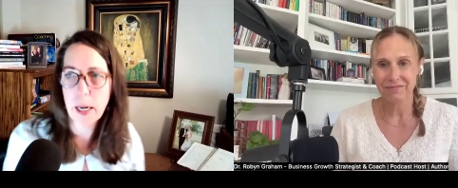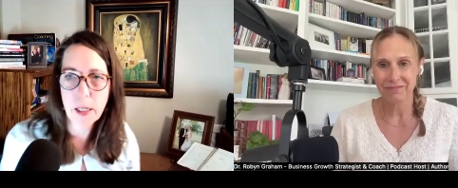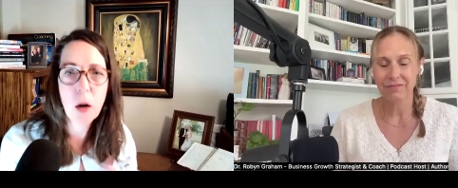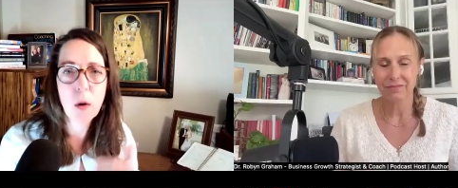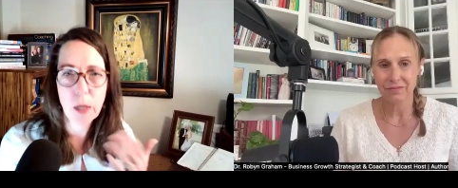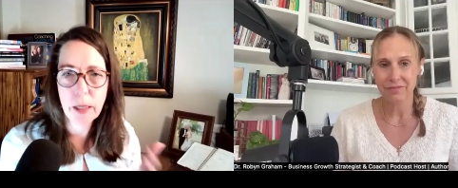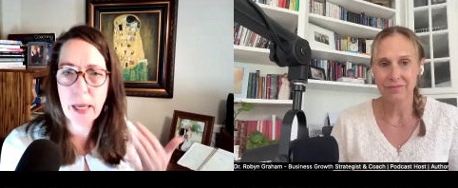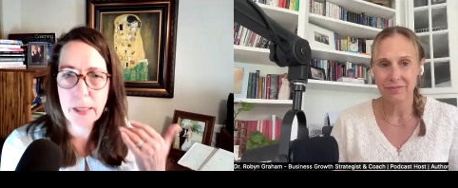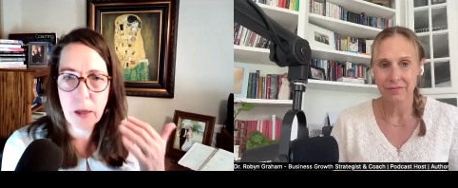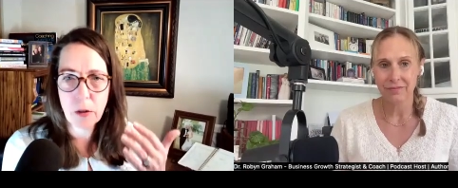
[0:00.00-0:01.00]
Speaker 1: I know that
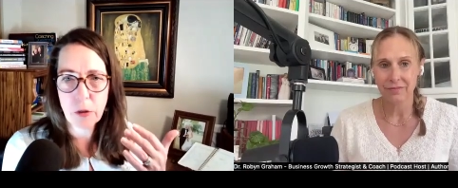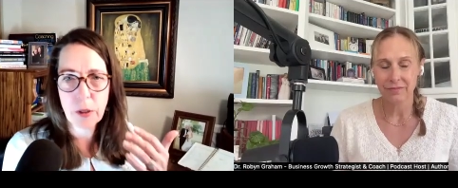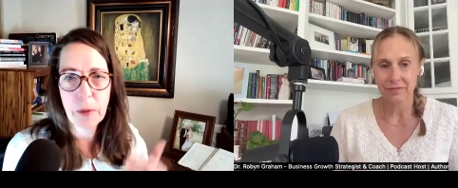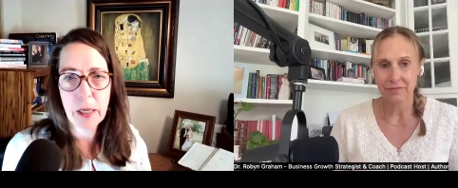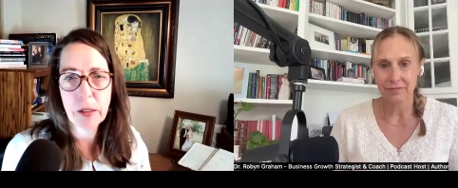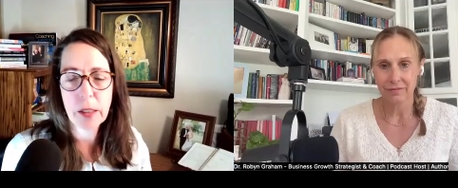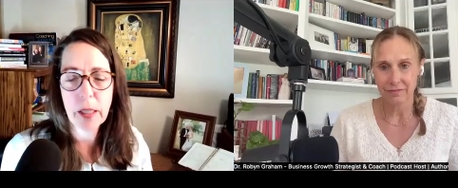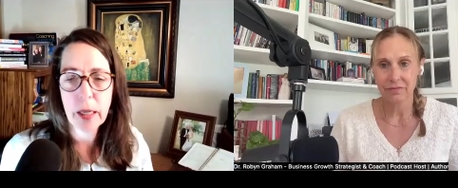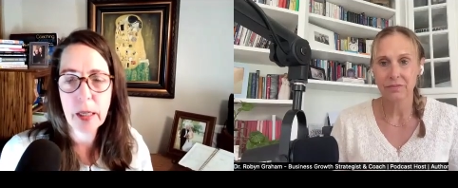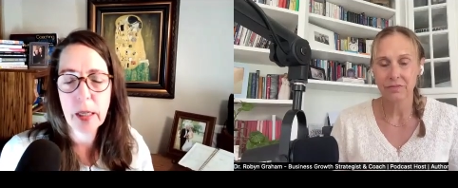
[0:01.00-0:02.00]
that's also something else to
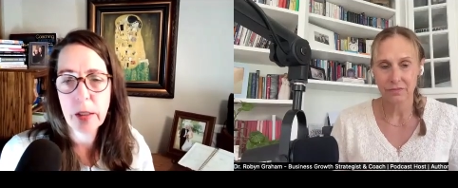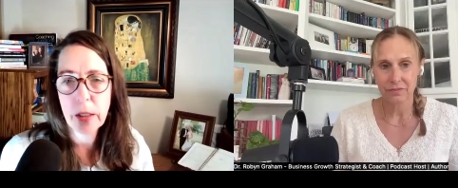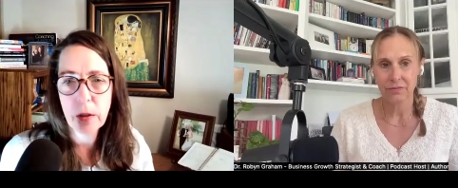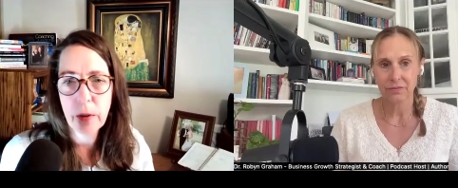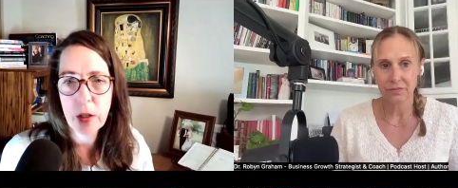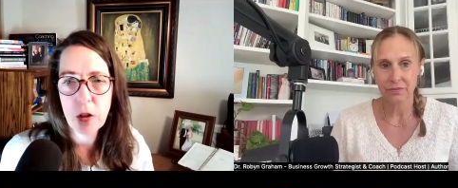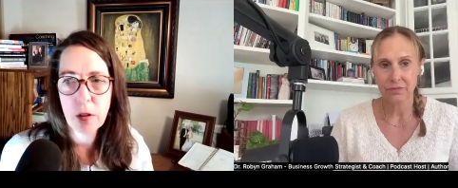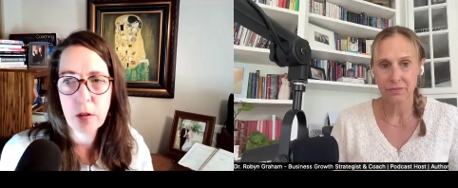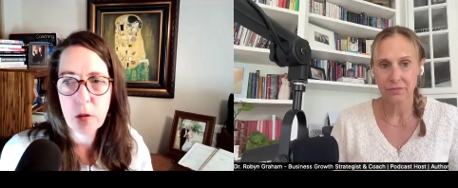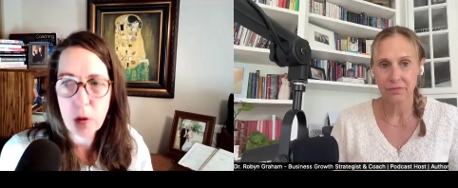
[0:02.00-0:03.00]
take into
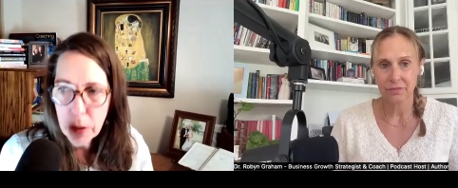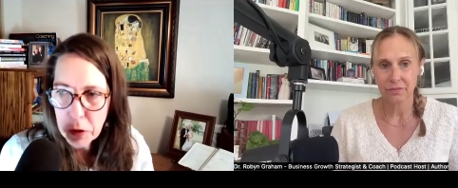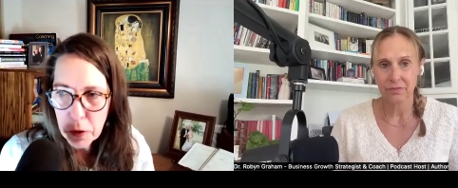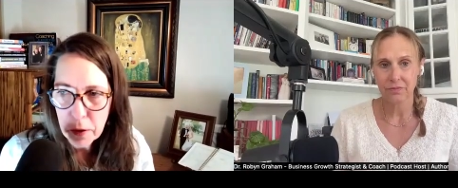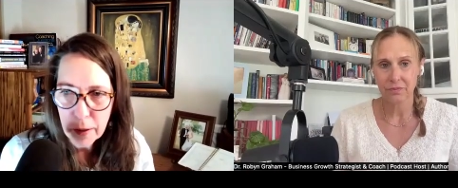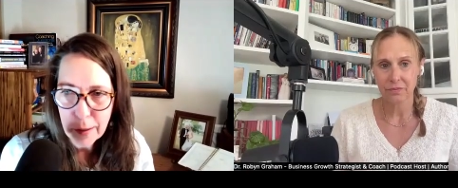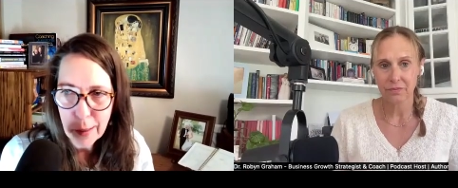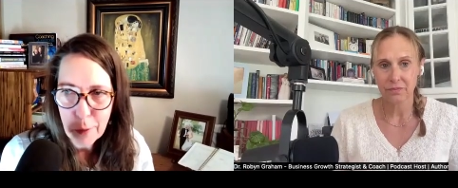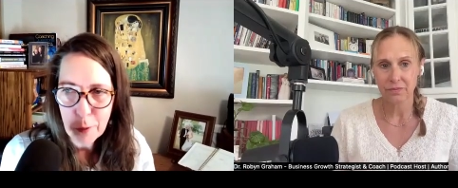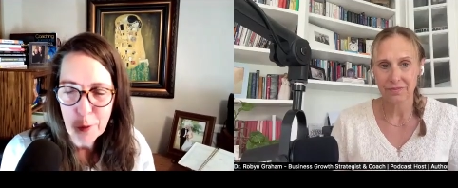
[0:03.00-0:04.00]
consideration so that's good that's
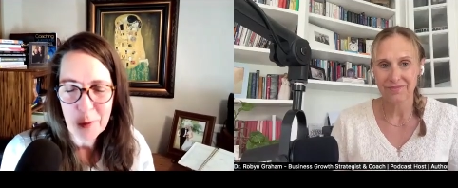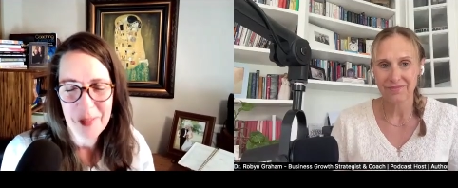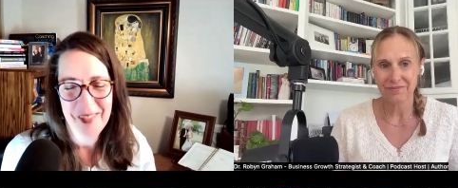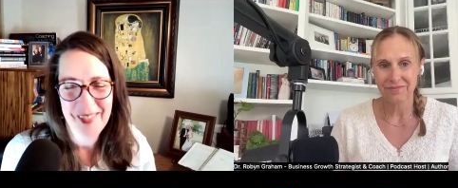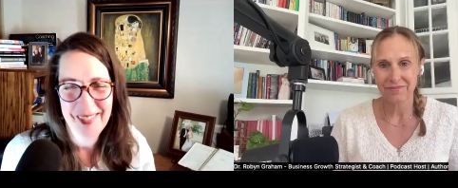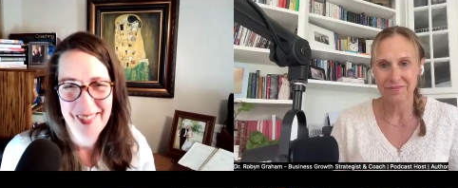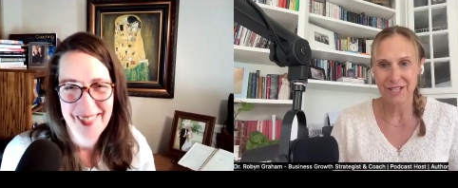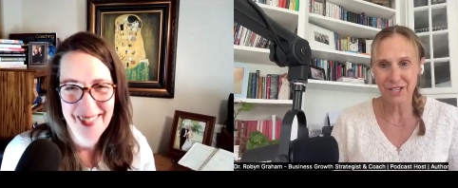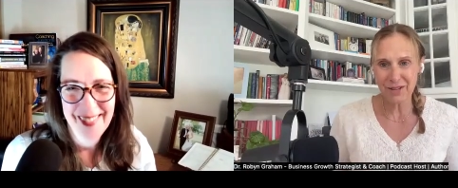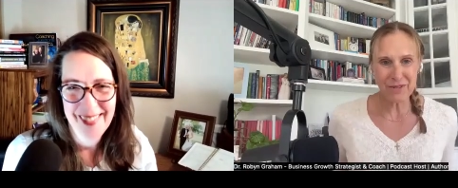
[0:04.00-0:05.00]
helpful
Speaker 2: that's
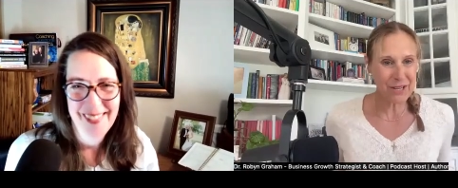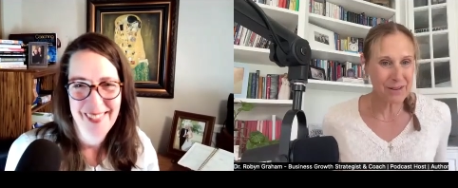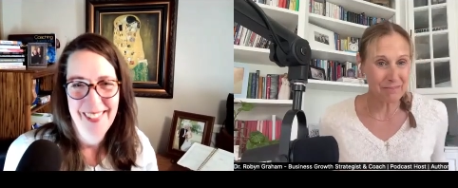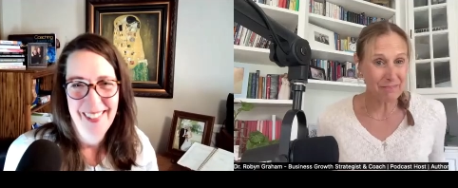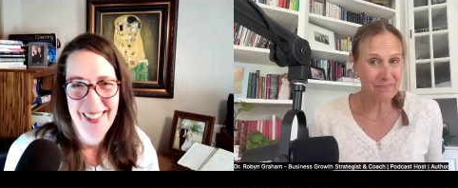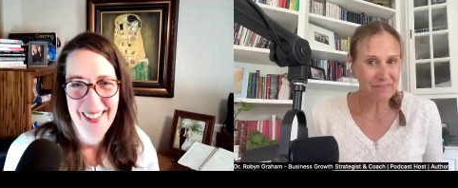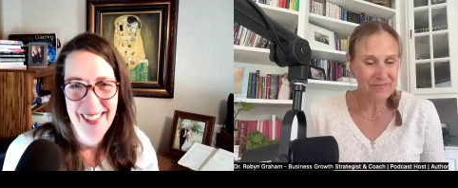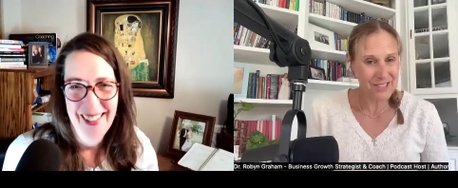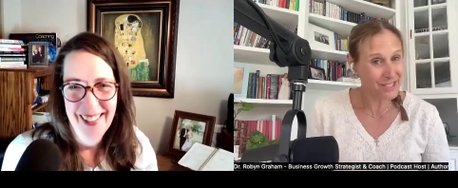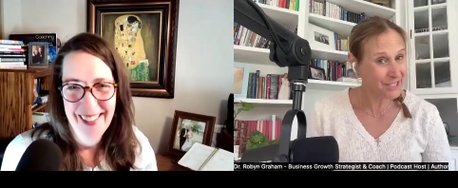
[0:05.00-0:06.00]
good good
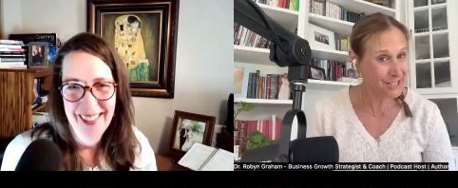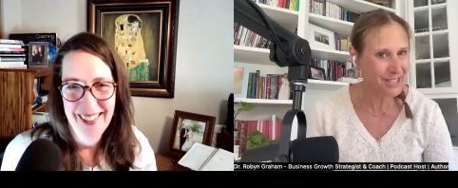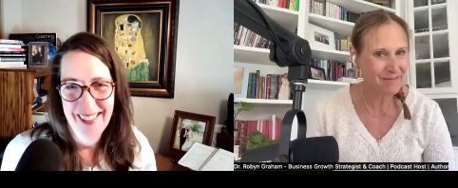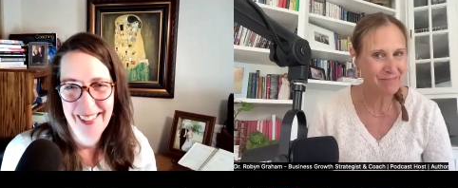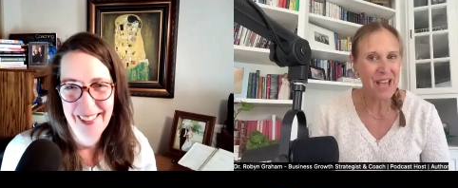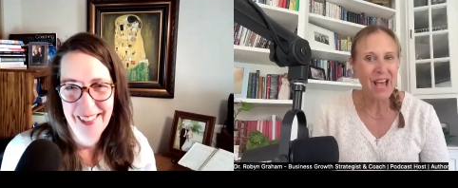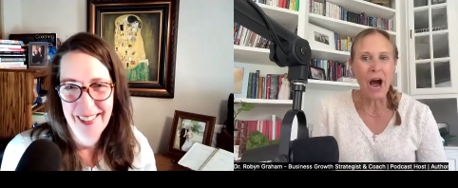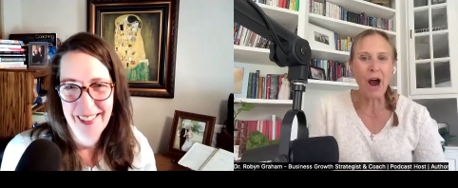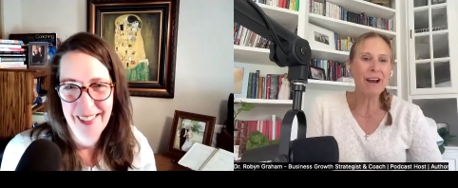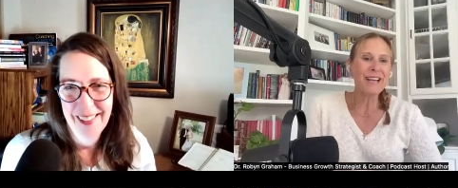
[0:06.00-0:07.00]
good good good
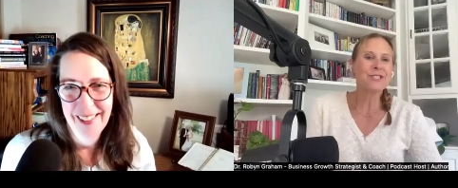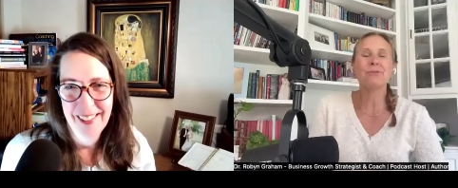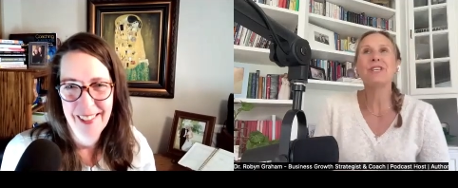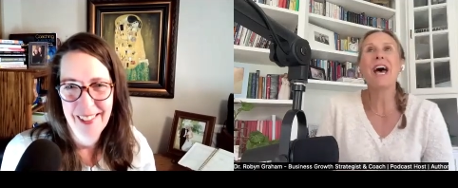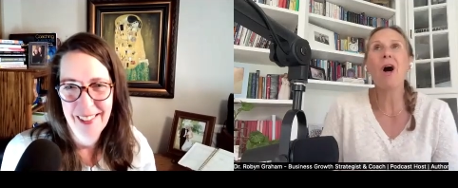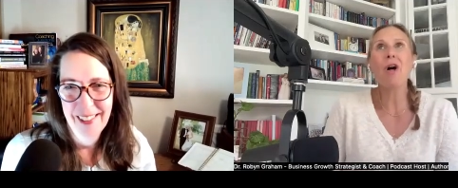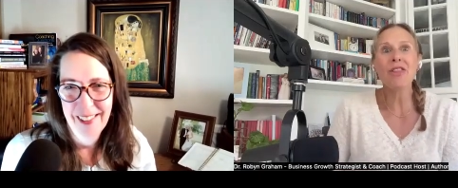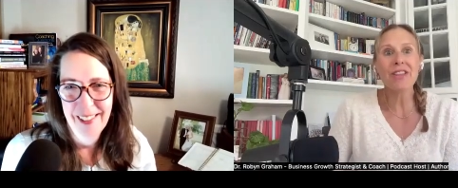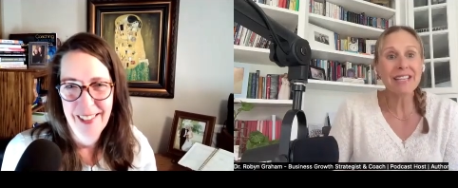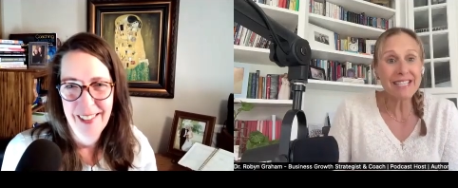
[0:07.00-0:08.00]
all right. So tell the
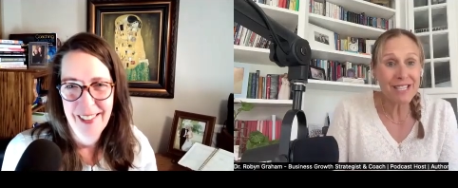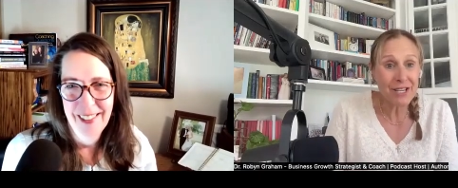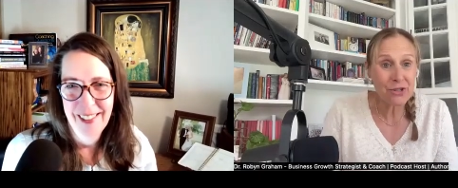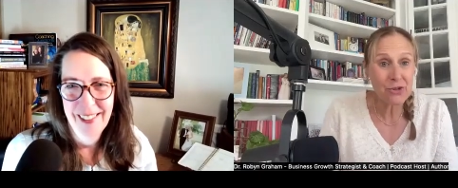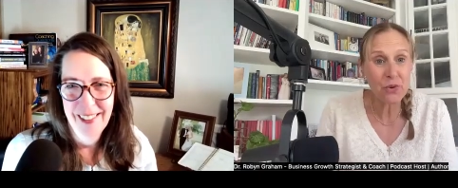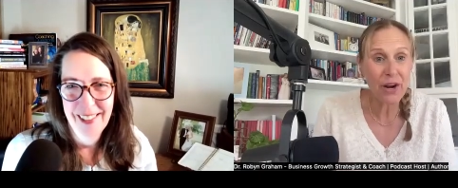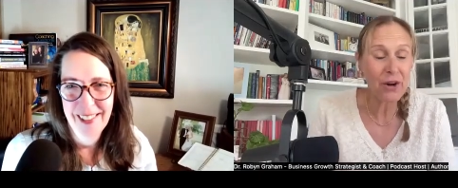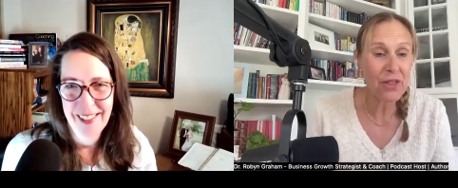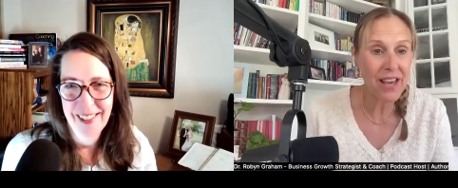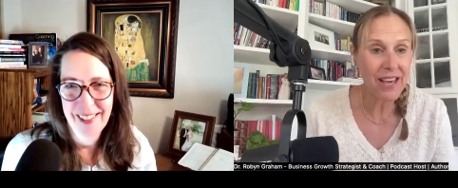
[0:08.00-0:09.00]
listeners where
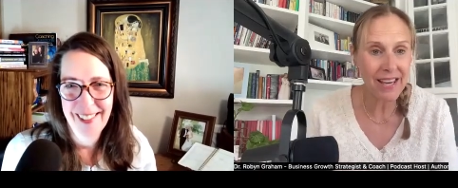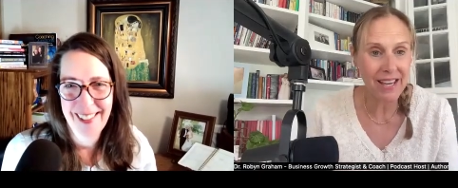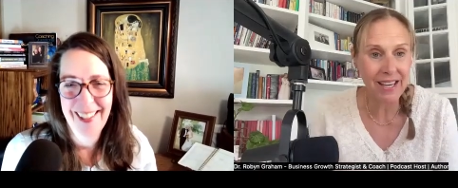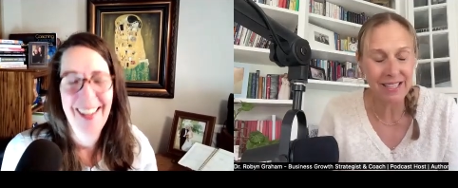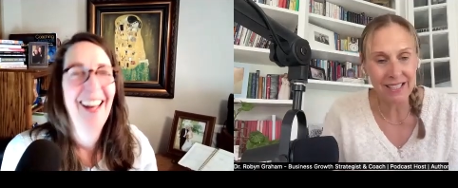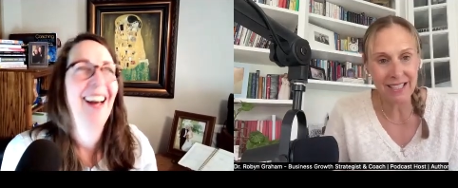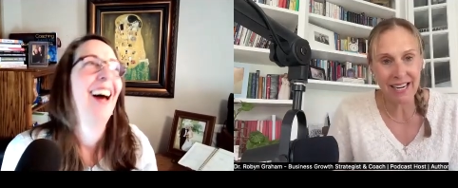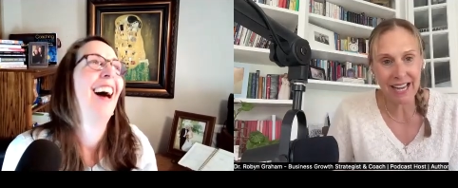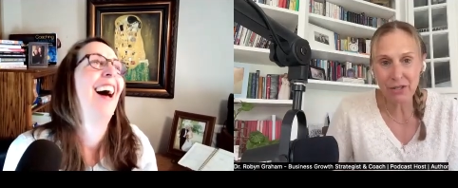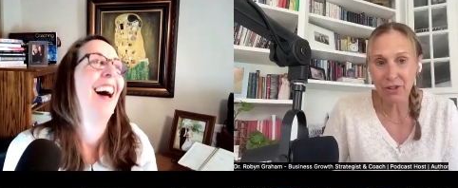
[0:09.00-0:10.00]
they can
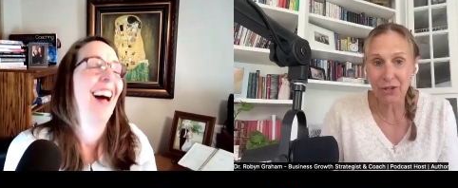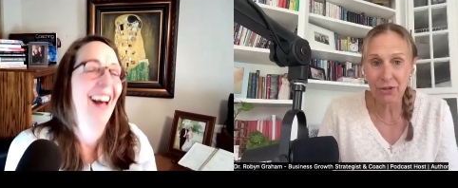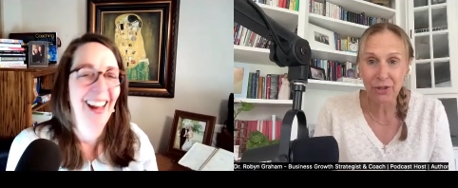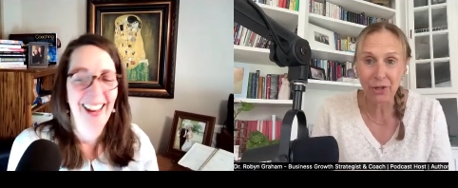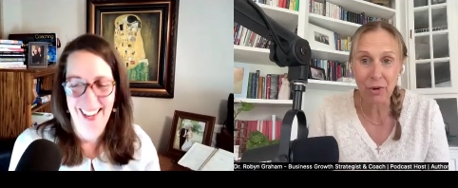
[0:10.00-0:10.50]
connect with you and learn